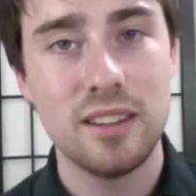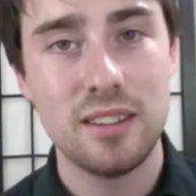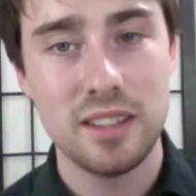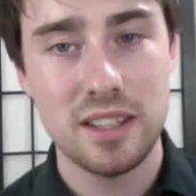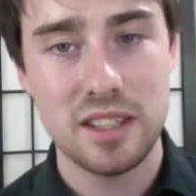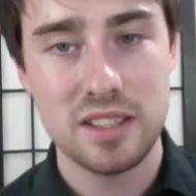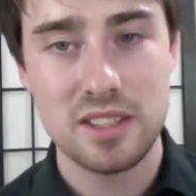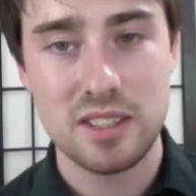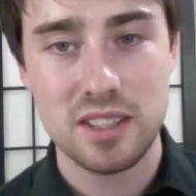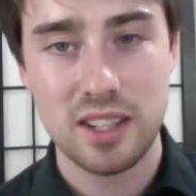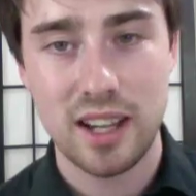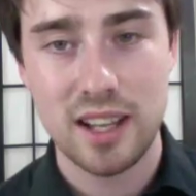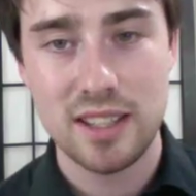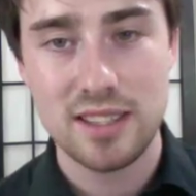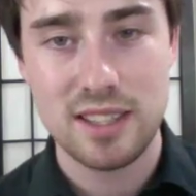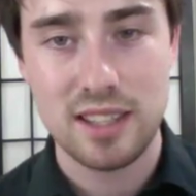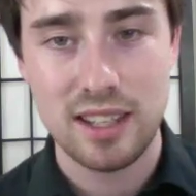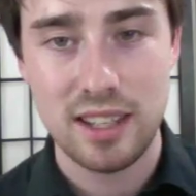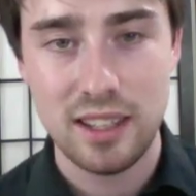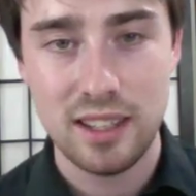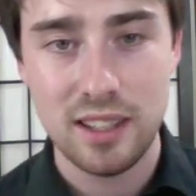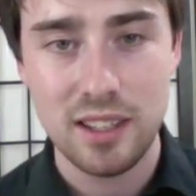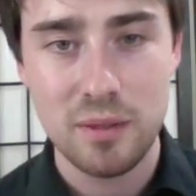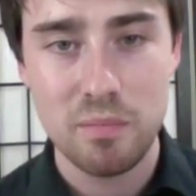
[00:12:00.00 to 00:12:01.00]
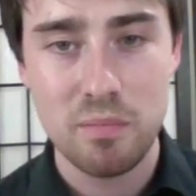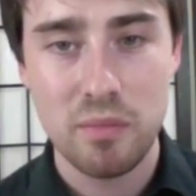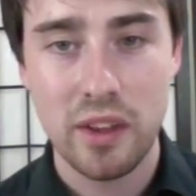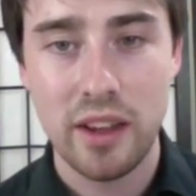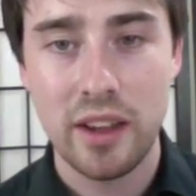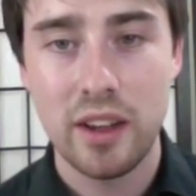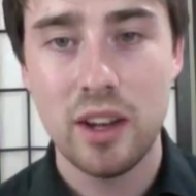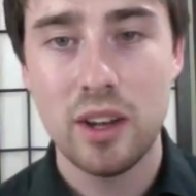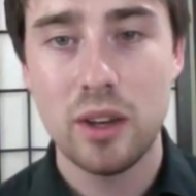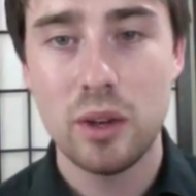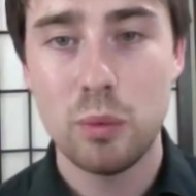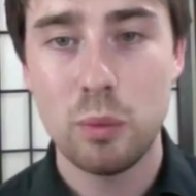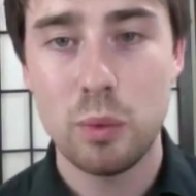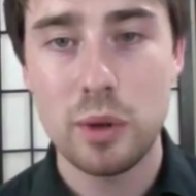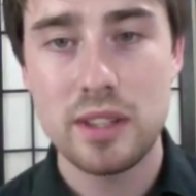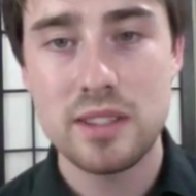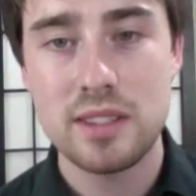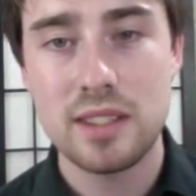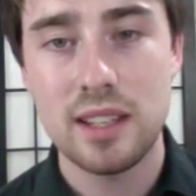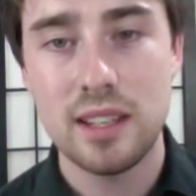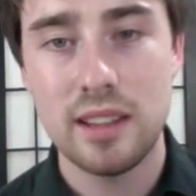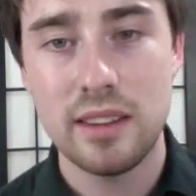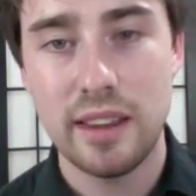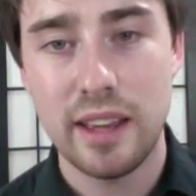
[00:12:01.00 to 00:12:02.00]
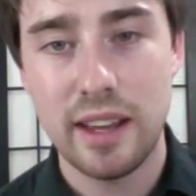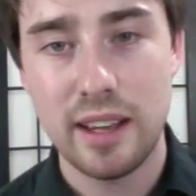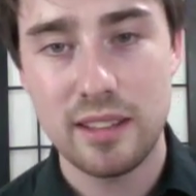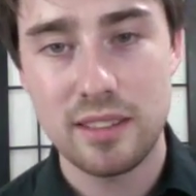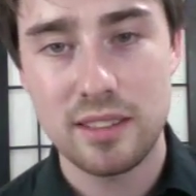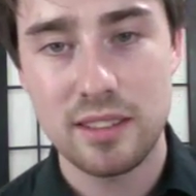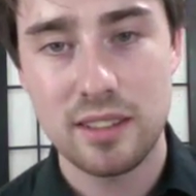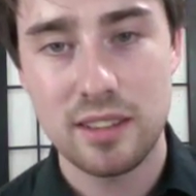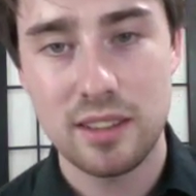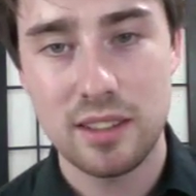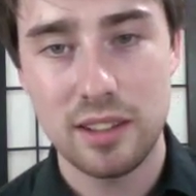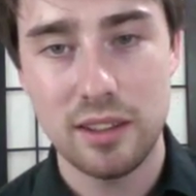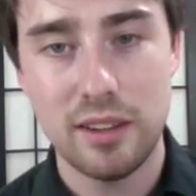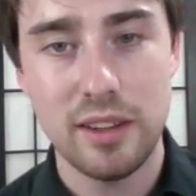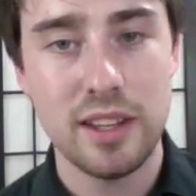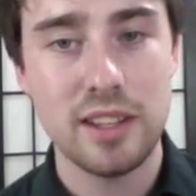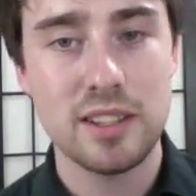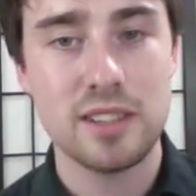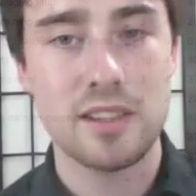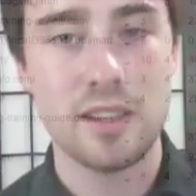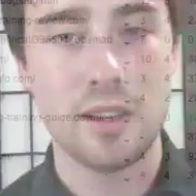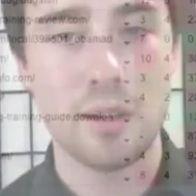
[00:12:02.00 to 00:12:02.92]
these sites here, we see that the links to